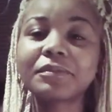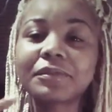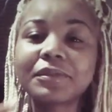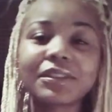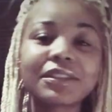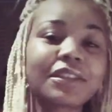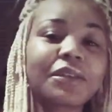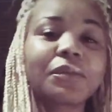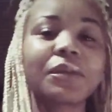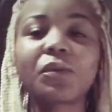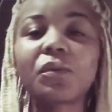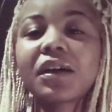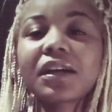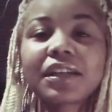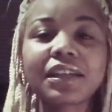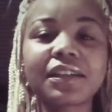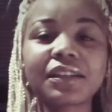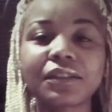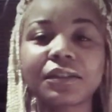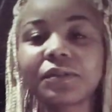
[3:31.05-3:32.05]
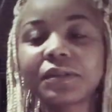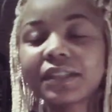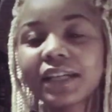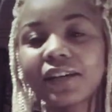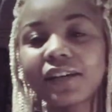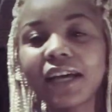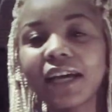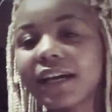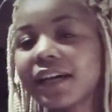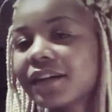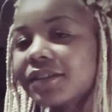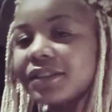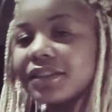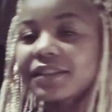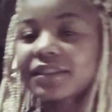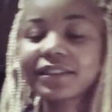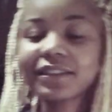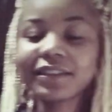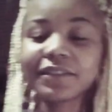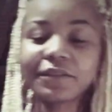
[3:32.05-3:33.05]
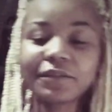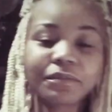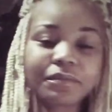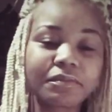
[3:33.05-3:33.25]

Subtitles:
So we walking, going down the aisles and stuff.